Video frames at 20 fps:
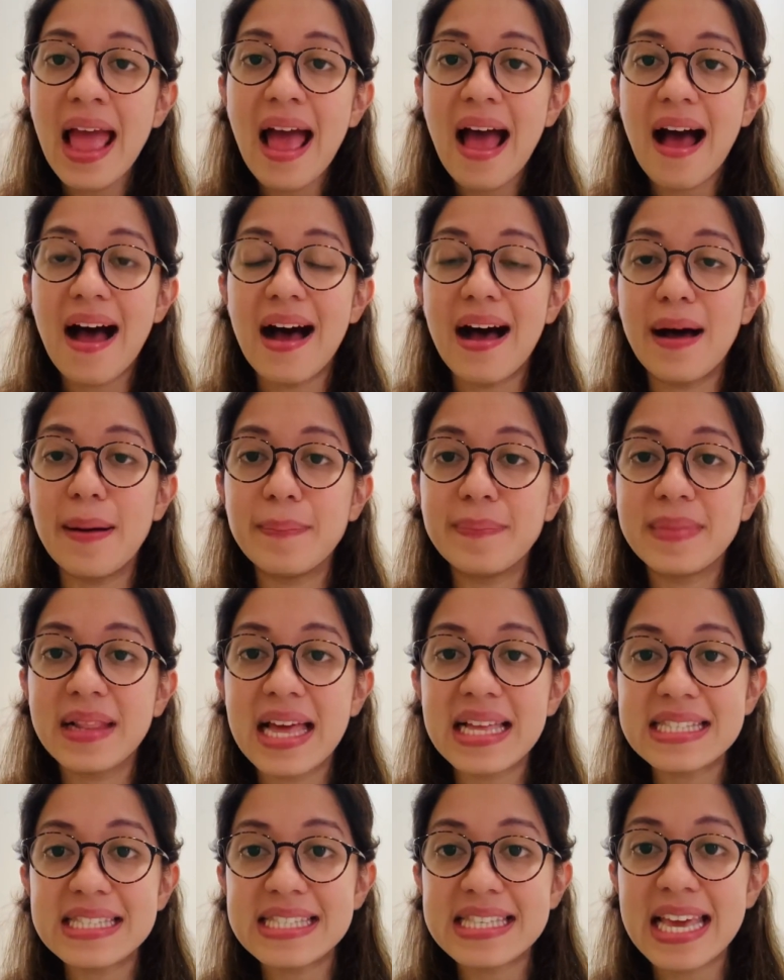
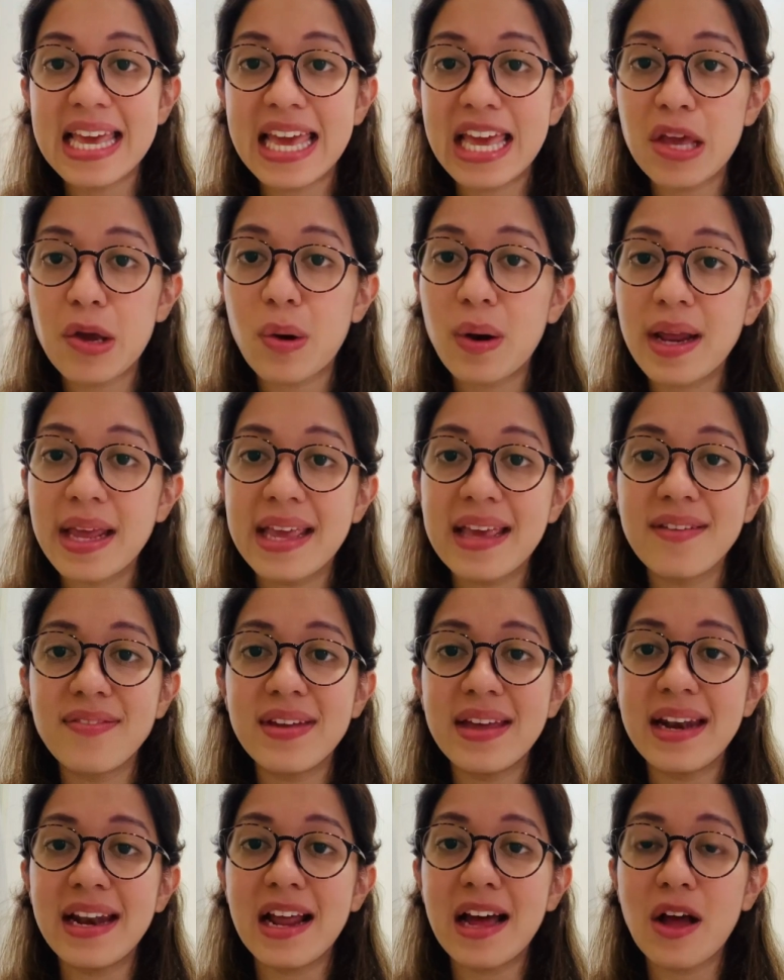Let's say you're
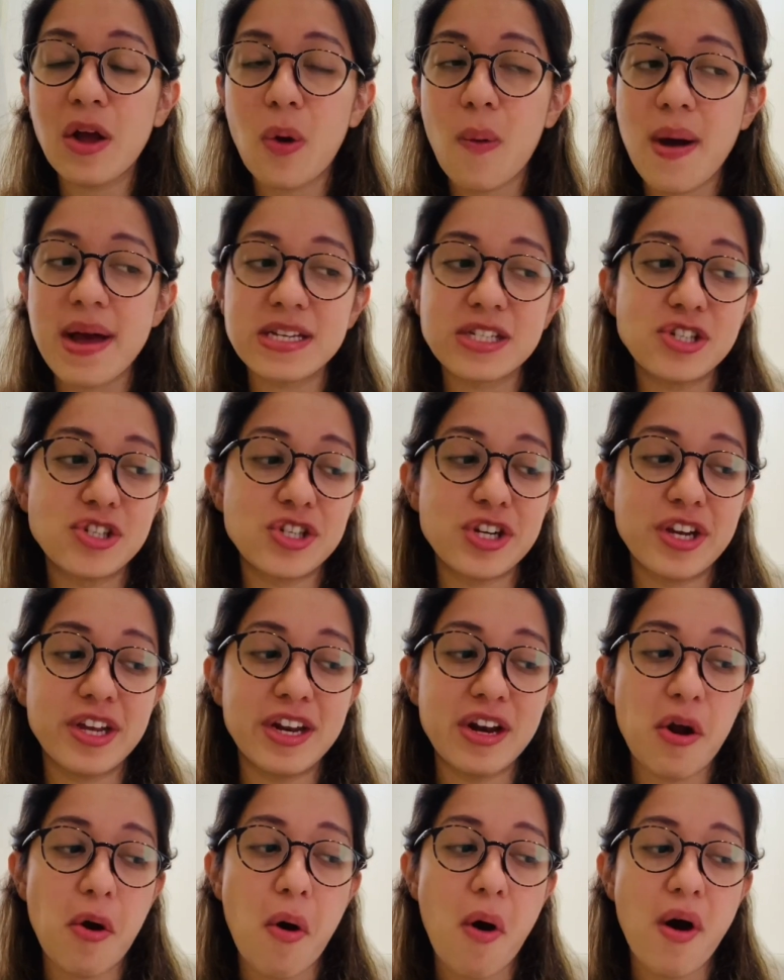given a
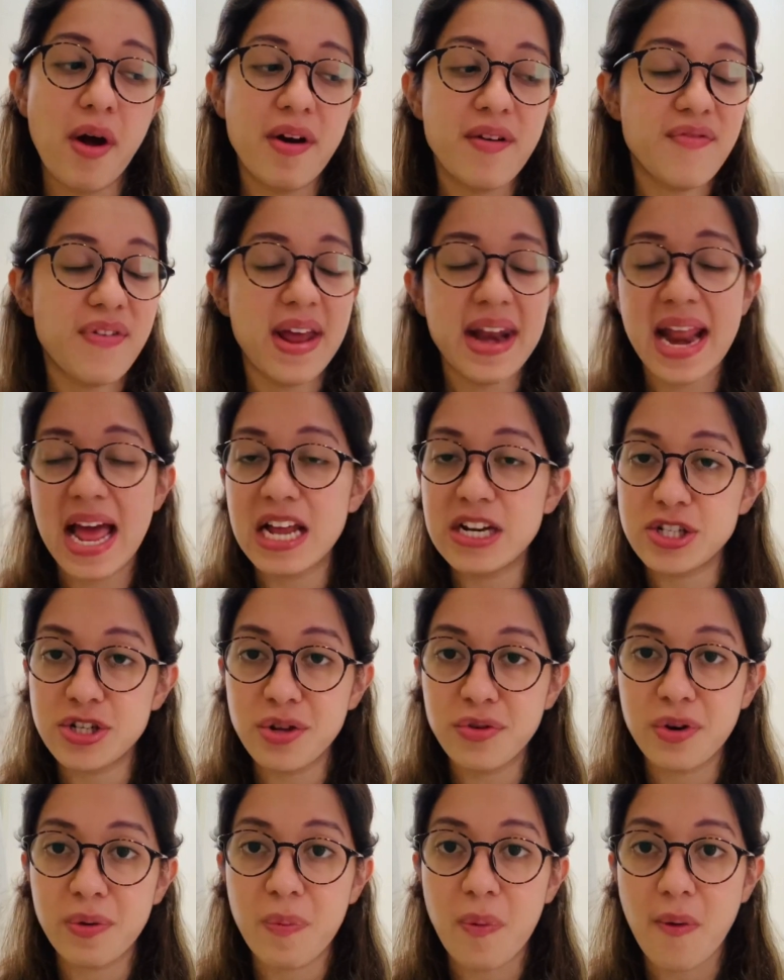question on
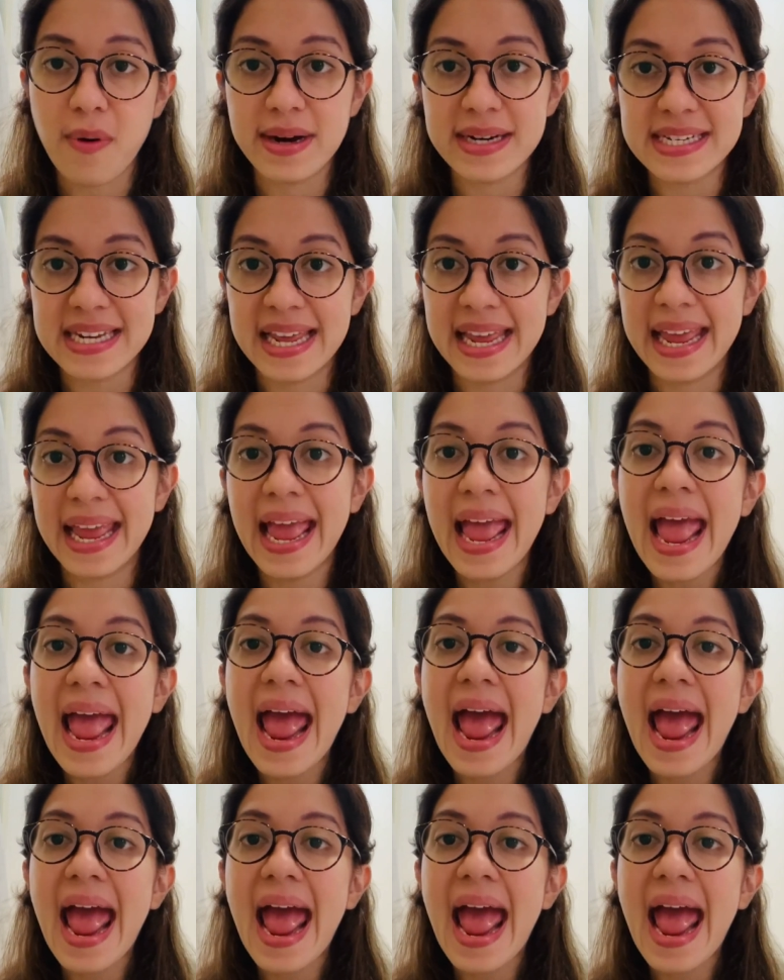financial reporting